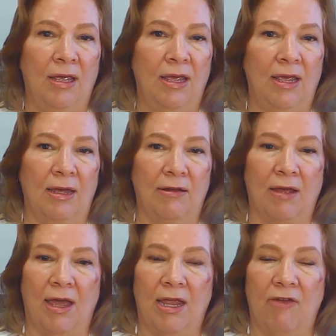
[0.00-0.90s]
And
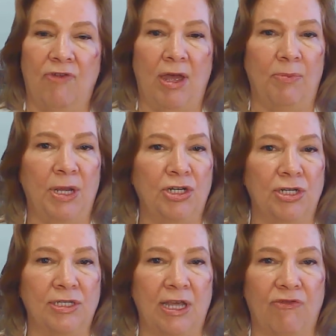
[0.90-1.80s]
I have had
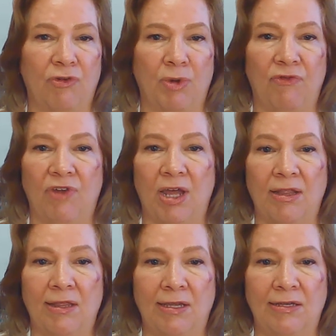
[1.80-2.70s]
patients after we've
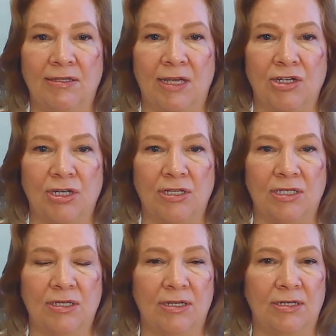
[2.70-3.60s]
done these
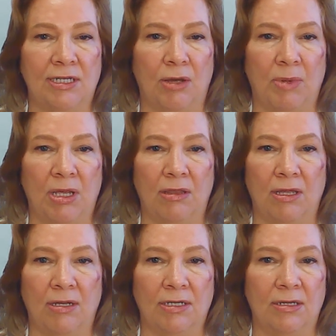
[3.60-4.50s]
sessions tell me
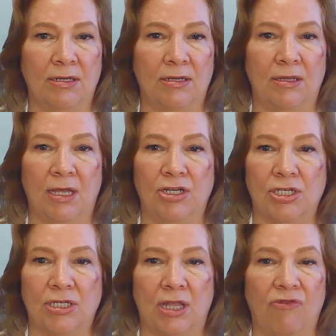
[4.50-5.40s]
that
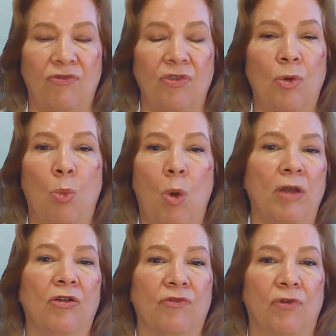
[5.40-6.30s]
they feel
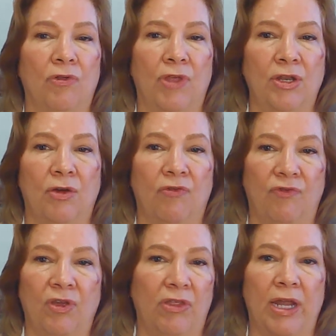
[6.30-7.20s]
wonderful. They don't
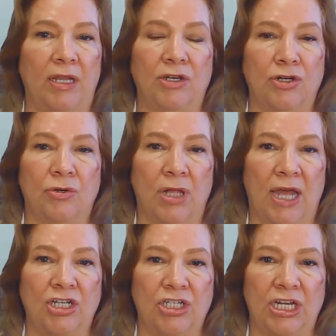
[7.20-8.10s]
feel that internal
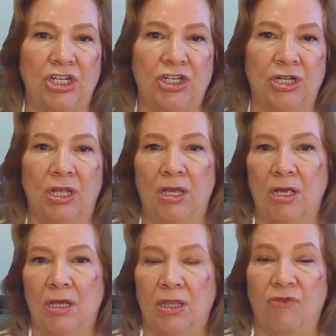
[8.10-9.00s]
agitation.
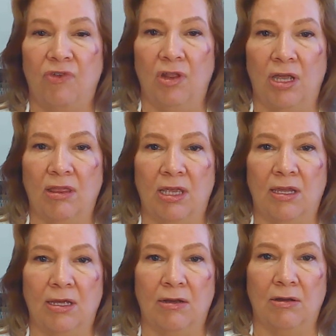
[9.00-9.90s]
They feel like they
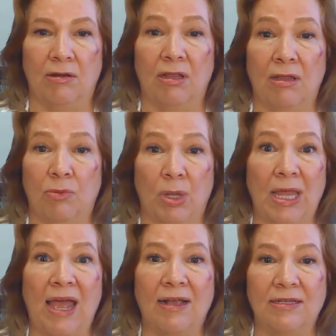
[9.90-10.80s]
can
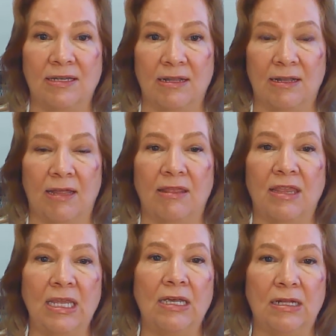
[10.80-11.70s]
relax and
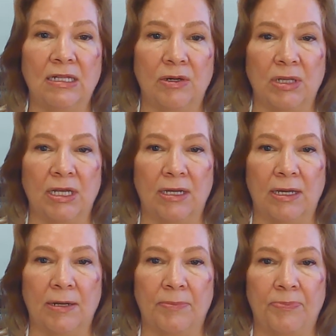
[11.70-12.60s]
think clearly again.